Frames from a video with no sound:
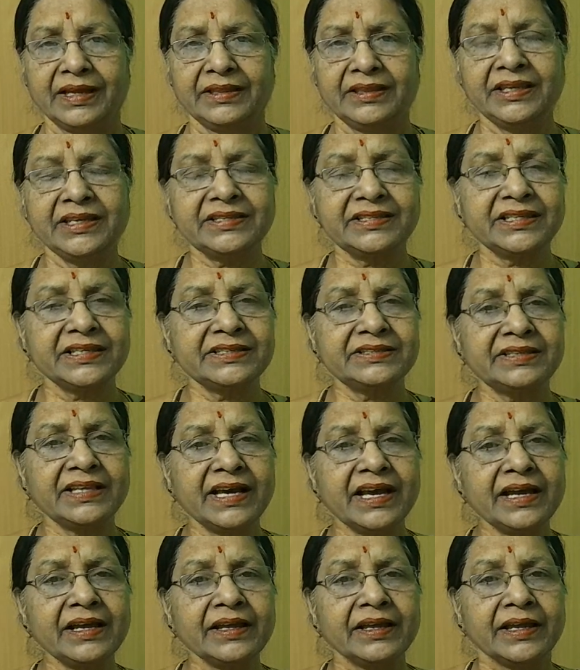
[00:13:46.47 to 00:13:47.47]
These
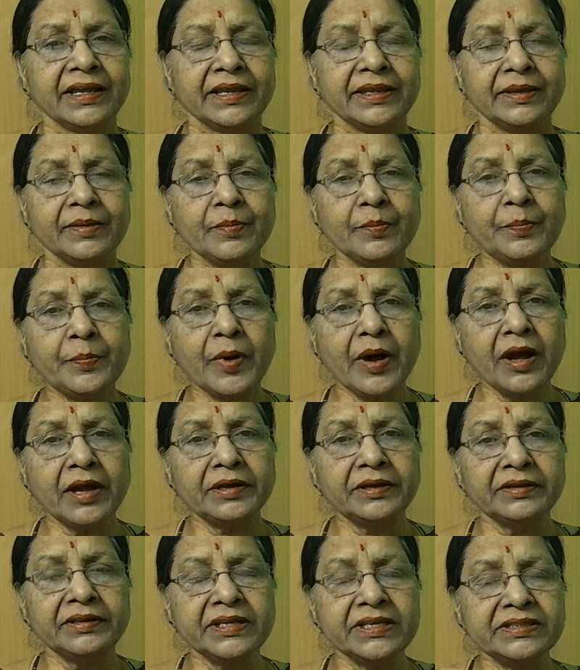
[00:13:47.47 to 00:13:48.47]

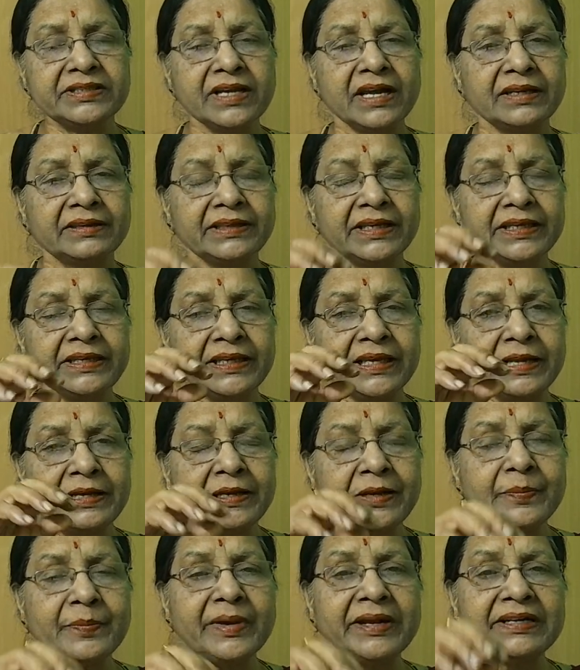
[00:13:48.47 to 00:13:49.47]
are the
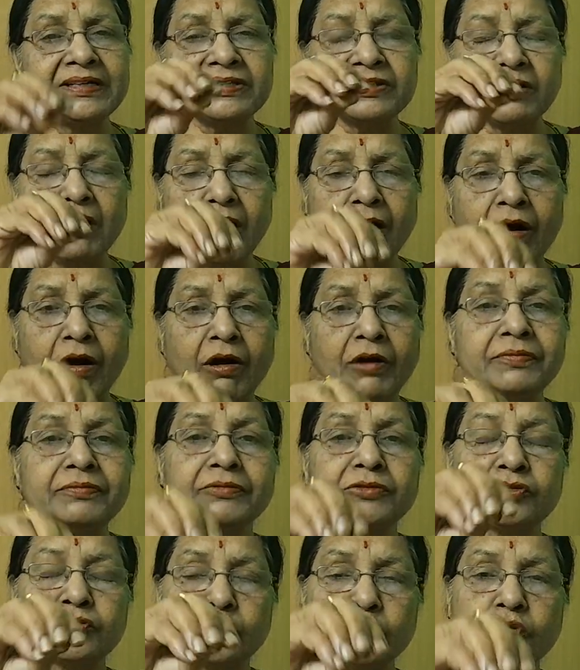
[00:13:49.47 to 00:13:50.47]
elements
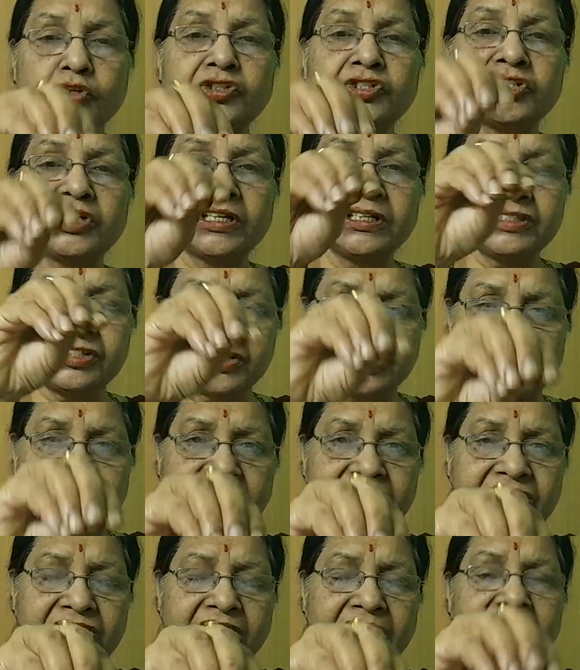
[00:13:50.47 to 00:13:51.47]
of social
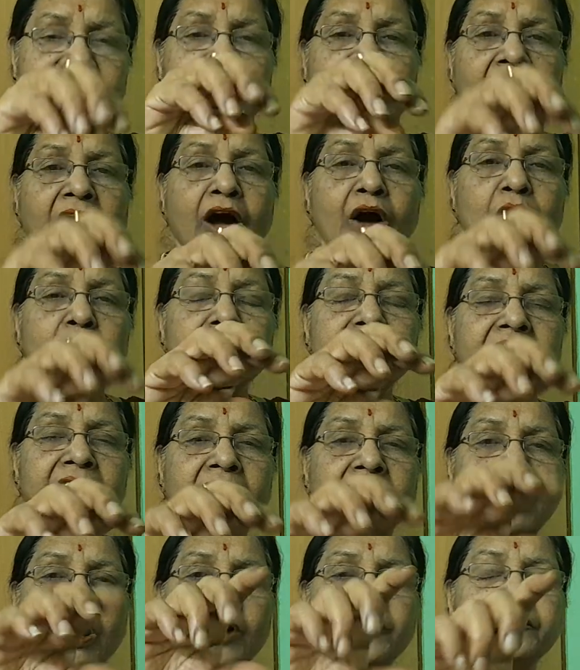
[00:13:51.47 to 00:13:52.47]
structure. How the
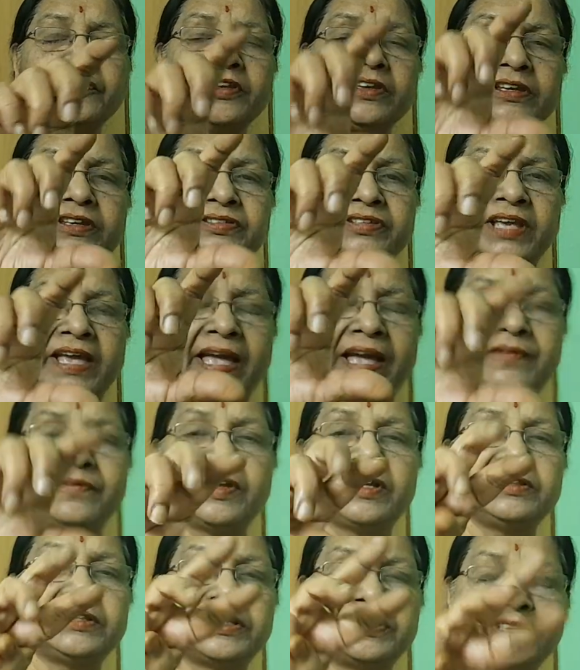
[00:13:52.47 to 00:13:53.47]
coffee is
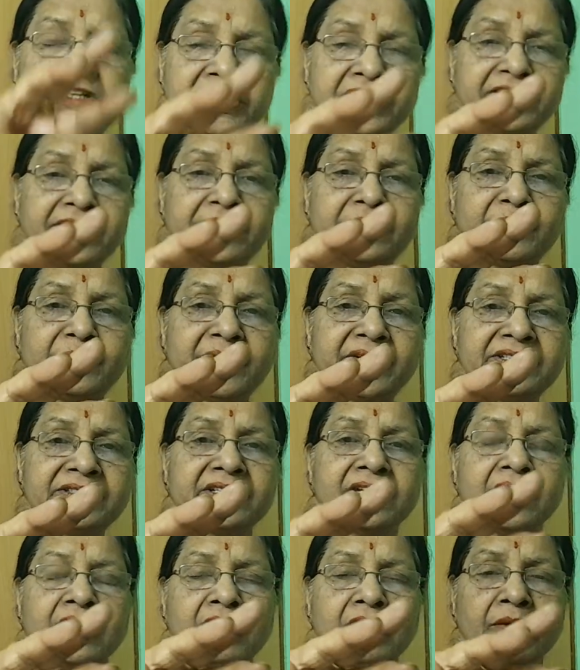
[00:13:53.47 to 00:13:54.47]
having the three elements:
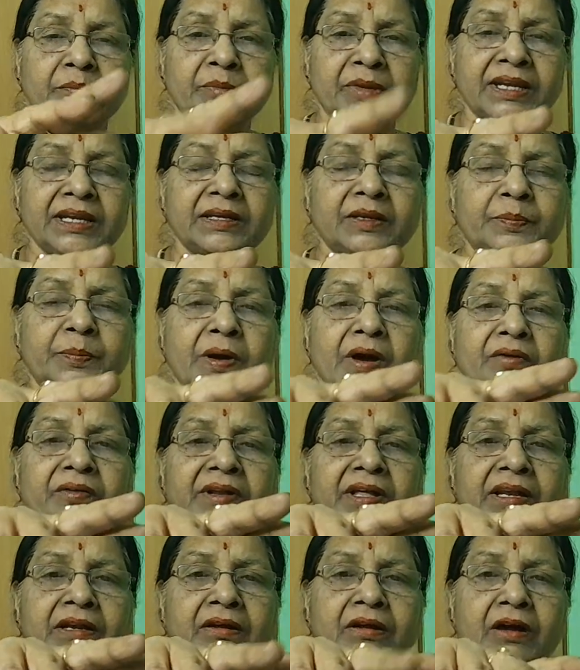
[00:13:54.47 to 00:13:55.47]
milk,
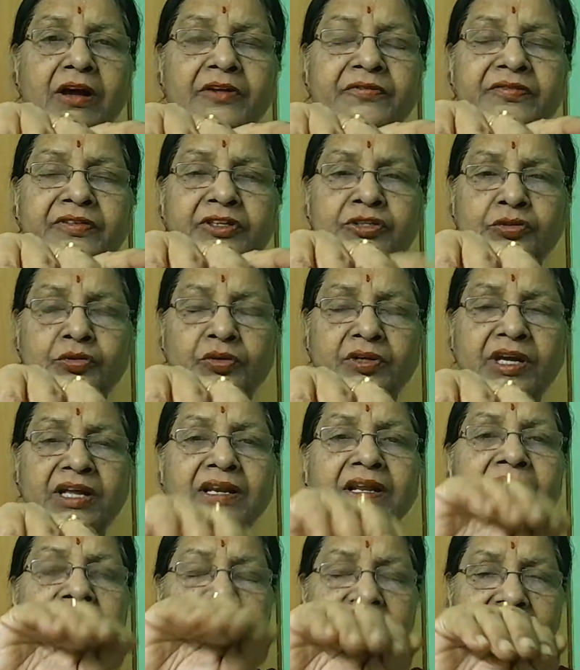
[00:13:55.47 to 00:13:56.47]
powder, coffee,
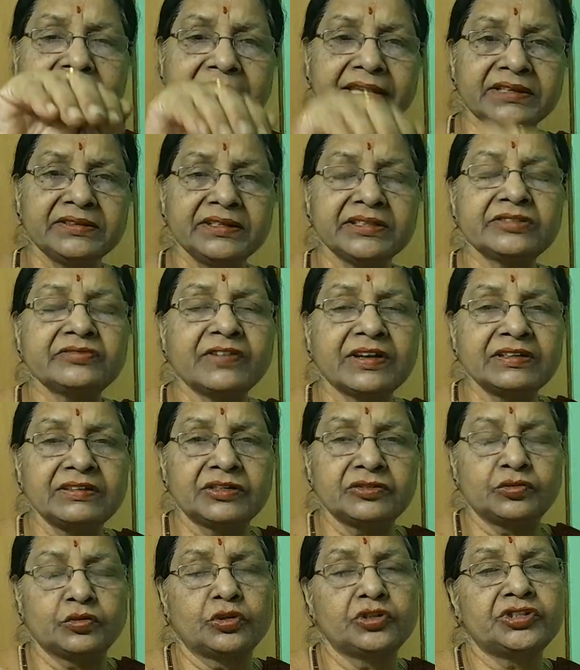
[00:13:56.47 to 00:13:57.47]
sugar. Like this for the
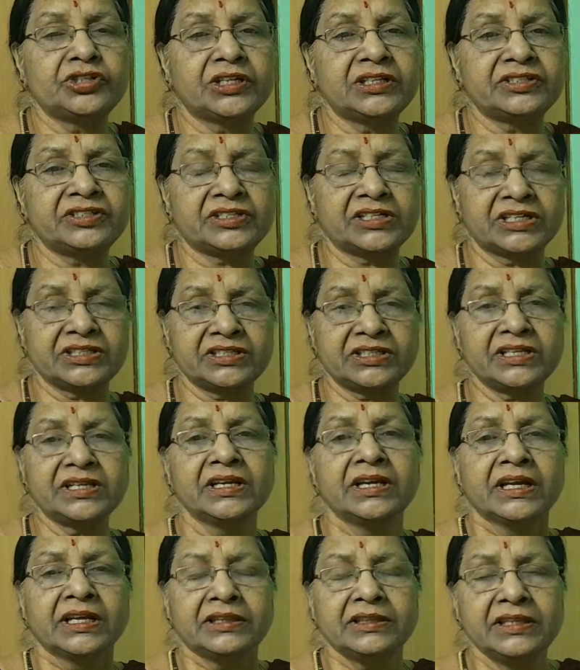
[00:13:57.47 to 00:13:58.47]
social structure,
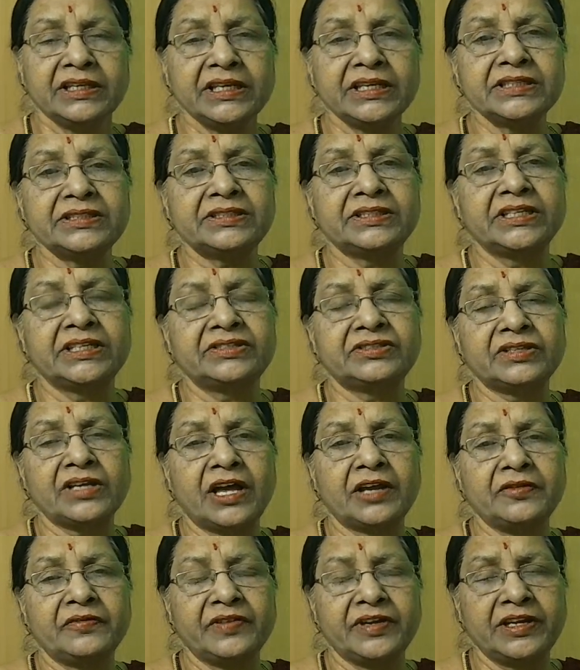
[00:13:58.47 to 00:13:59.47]
these six
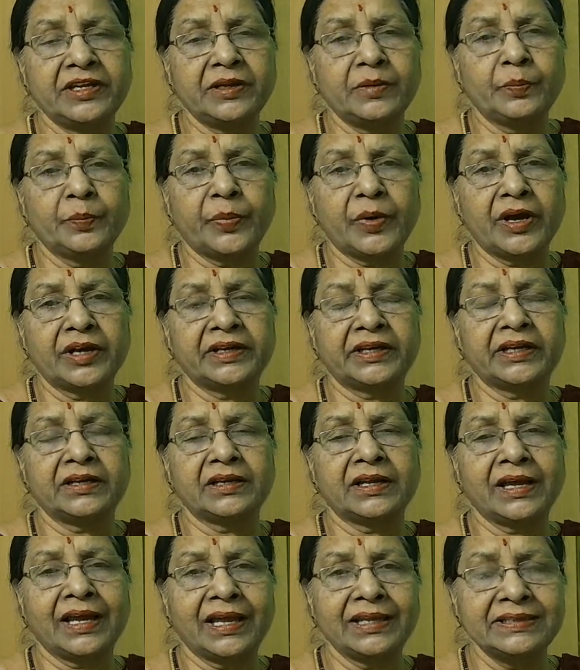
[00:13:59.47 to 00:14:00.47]
are very
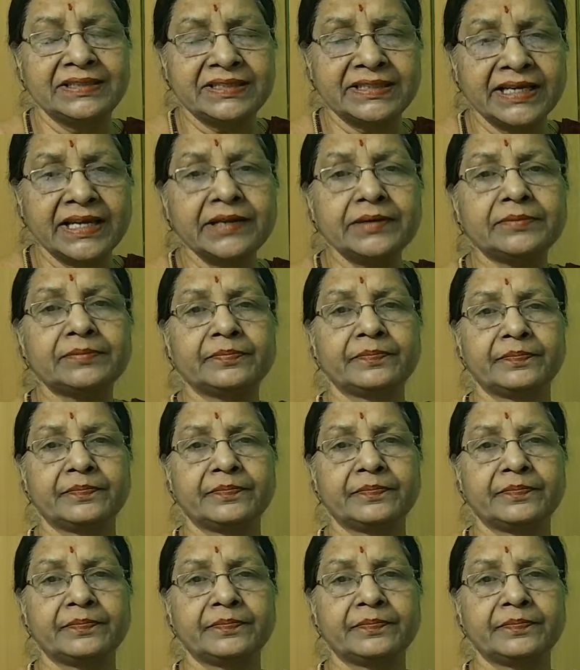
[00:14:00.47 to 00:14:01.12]
important: culture,